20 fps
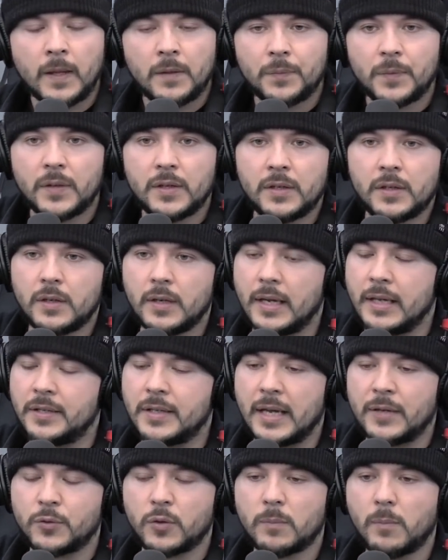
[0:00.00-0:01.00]

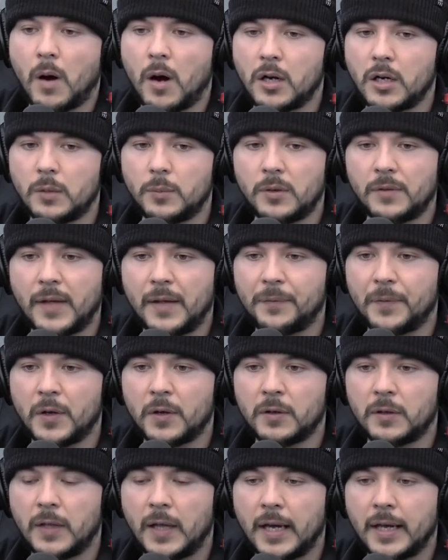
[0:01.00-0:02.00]
It's remarkable that
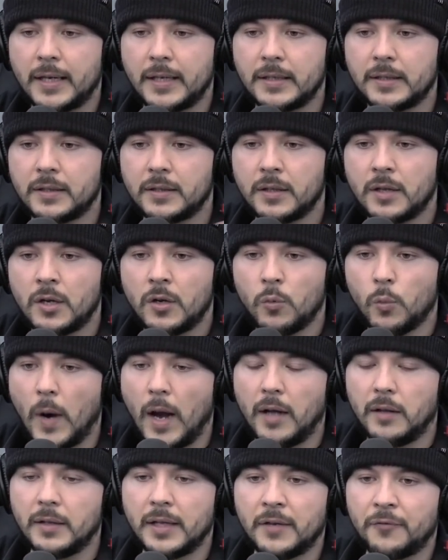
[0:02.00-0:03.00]
they're like,
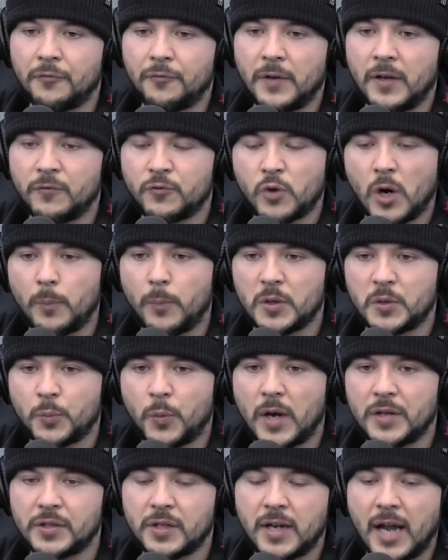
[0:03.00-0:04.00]
well, if Trump was
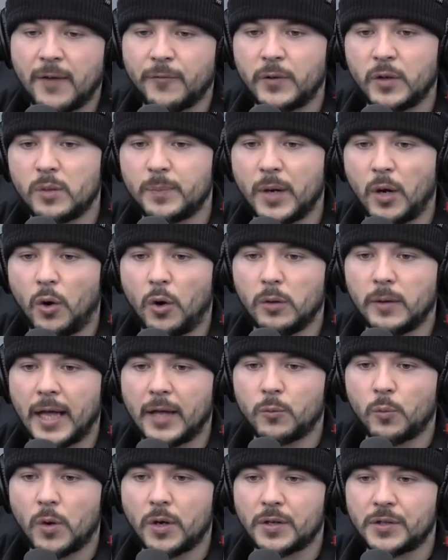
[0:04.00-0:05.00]
president, everything would be a whole
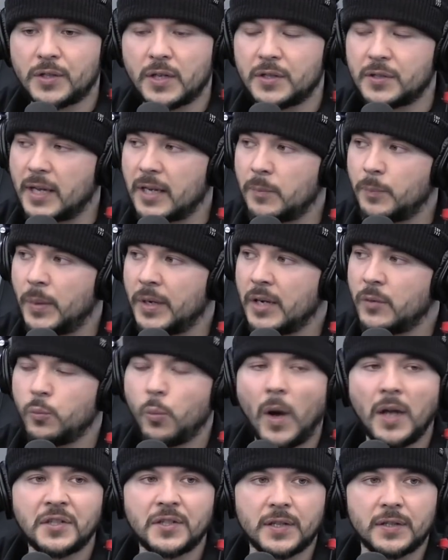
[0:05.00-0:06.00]
lot worse. And it's like, but it
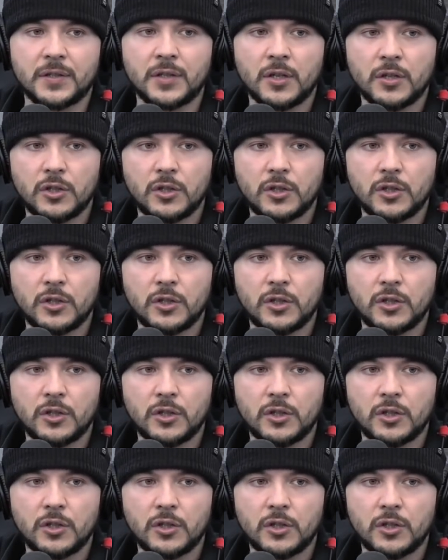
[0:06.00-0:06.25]
wasn't.